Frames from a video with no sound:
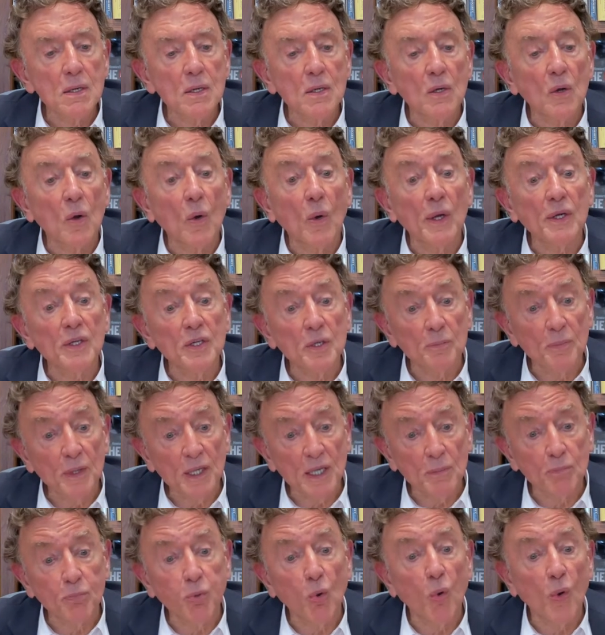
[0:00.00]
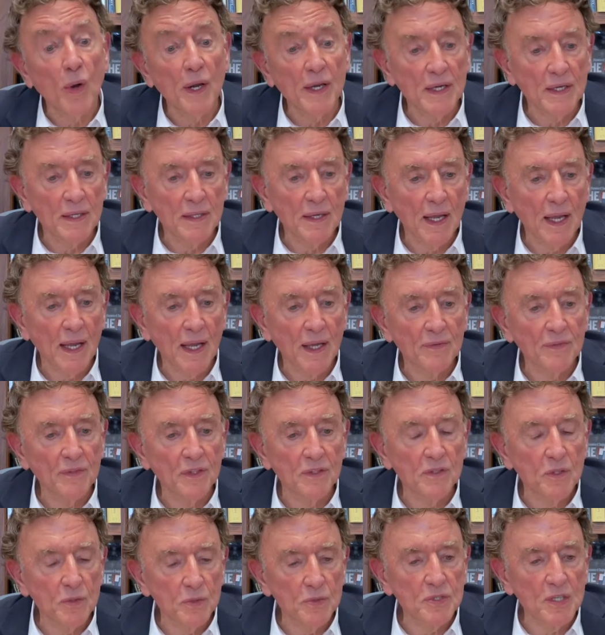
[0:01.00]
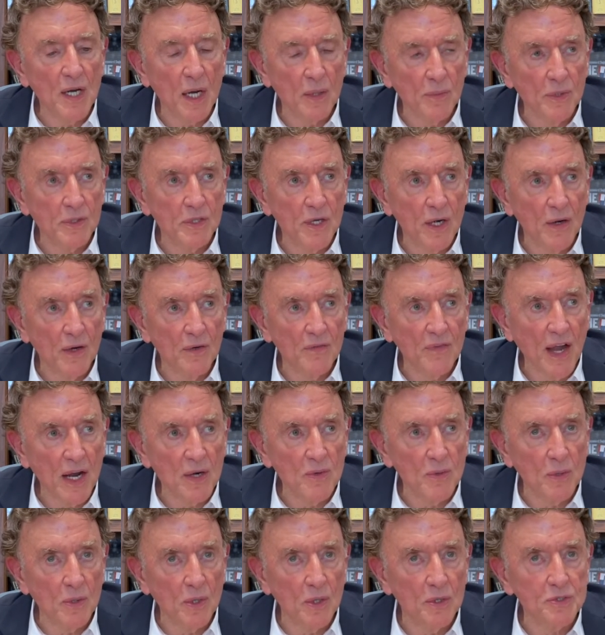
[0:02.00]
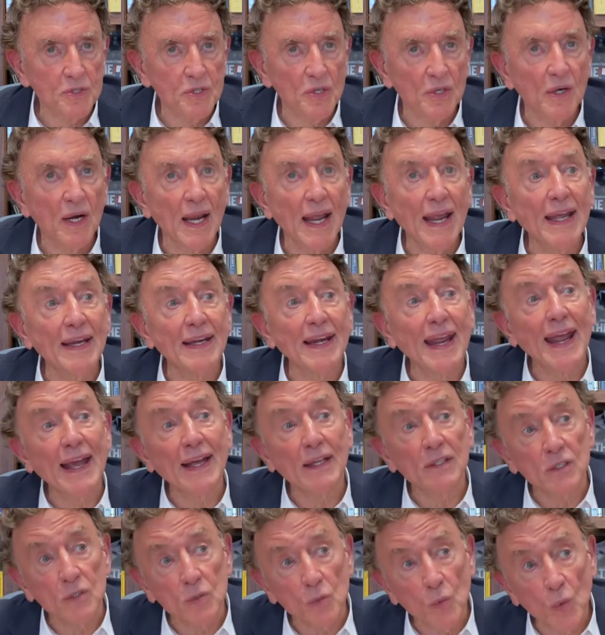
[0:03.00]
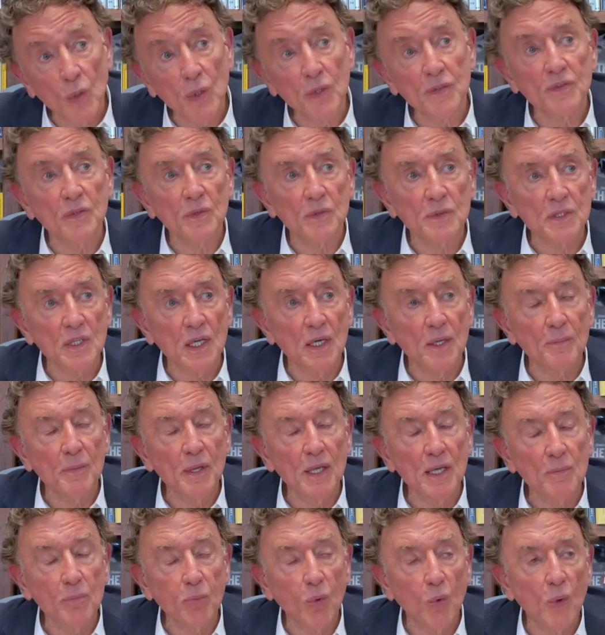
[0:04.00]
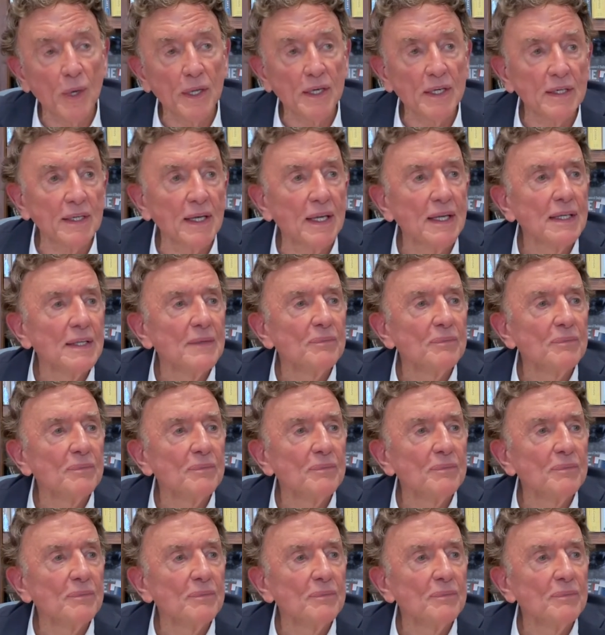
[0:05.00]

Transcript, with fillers: going to be appointed as the new Secretary of Agriculture, and Alan Woods was going to be appointed